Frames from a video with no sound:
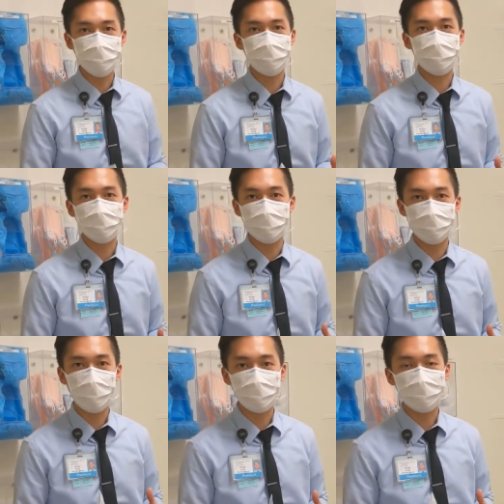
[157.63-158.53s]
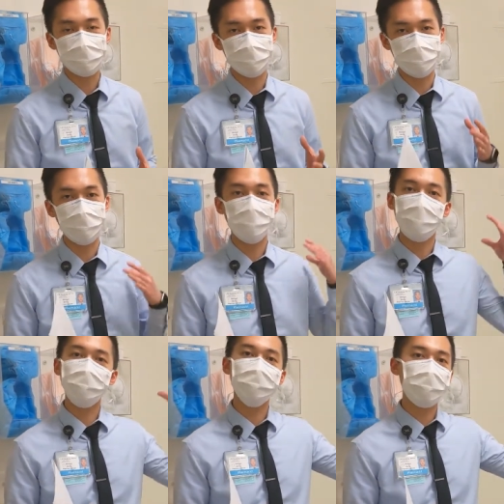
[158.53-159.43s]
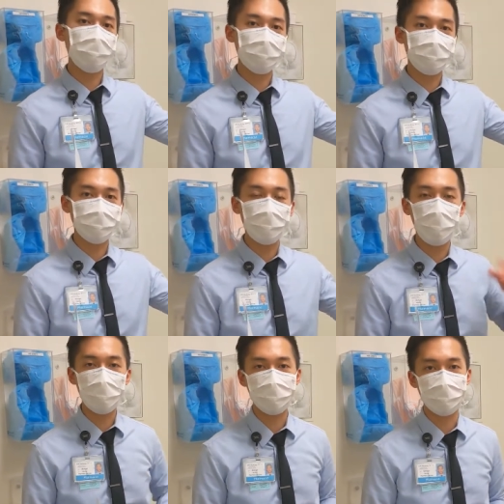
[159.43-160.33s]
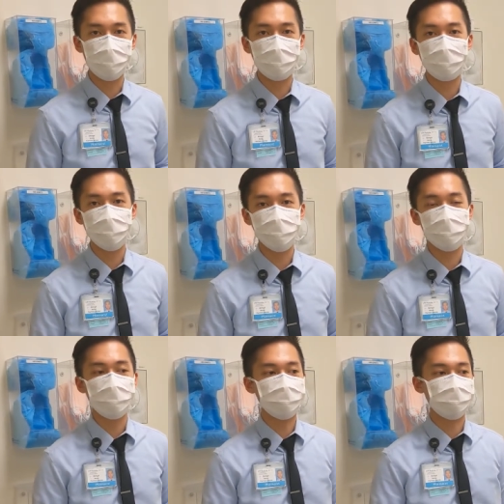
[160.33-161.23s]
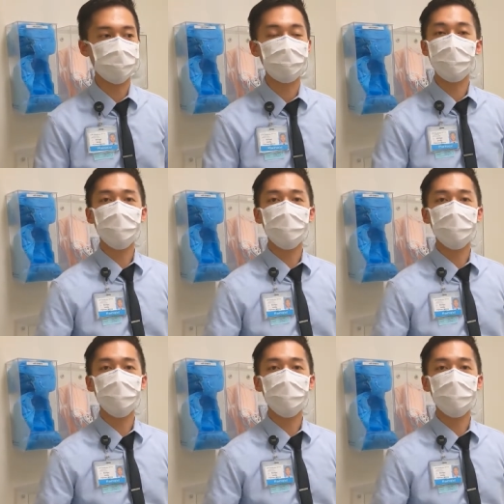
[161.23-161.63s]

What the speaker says: sure that the product we send up to the floor for our patient is like